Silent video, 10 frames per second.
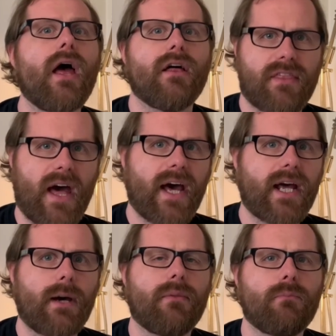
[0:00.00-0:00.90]
That
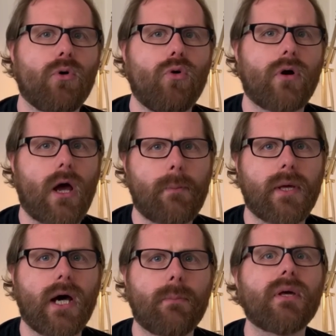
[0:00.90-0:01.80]
and more coming
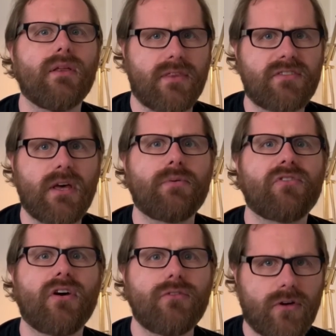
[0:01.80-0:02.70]
up in this
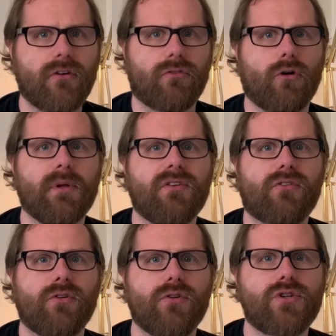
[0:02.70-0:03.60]
episode of Robin's
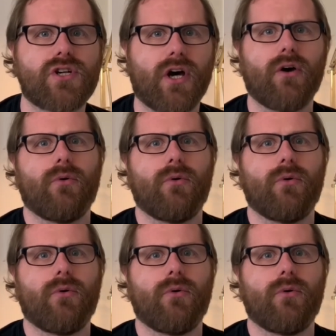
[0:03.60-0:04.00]
Cruise Show.